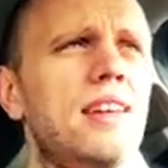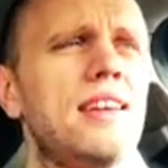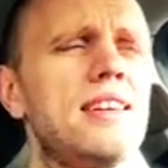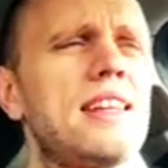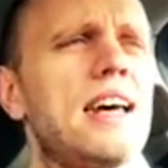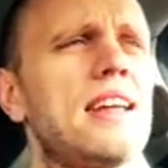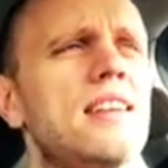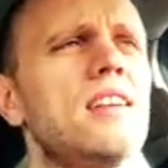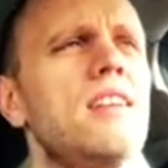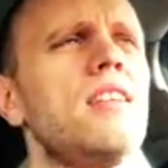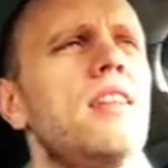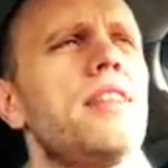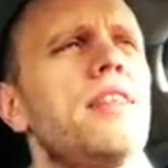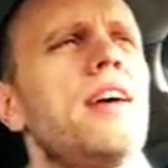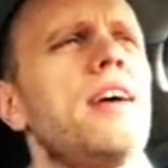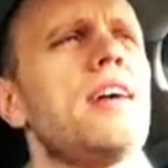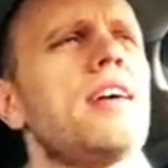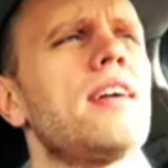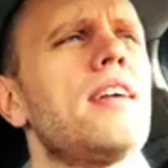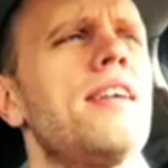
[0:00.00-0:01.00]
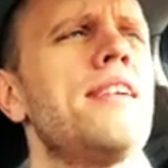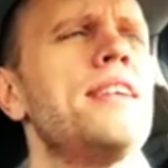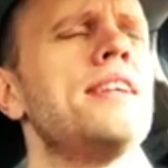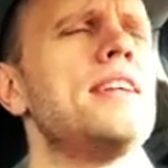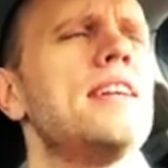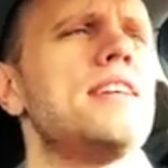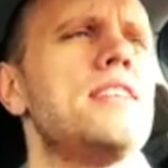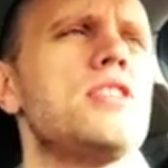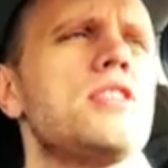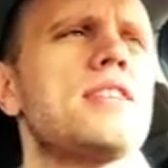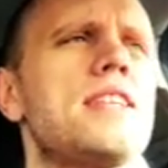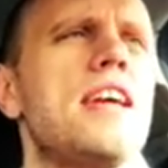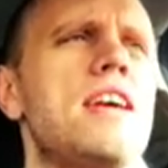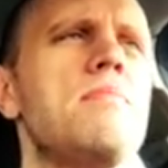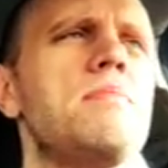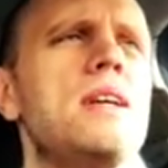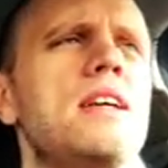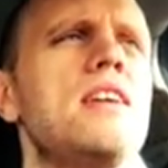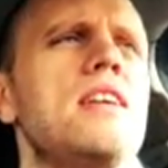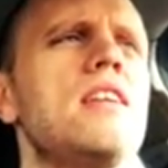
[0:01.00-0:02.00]
that little thing, it just gave
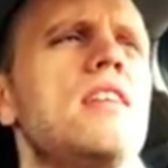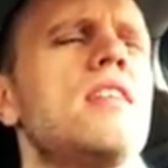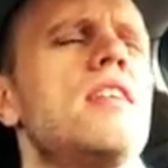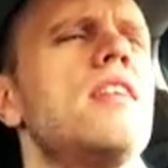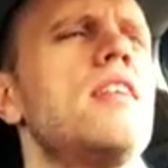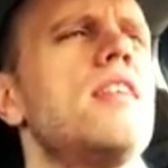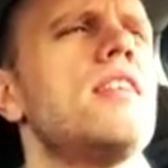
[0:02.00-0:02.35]
me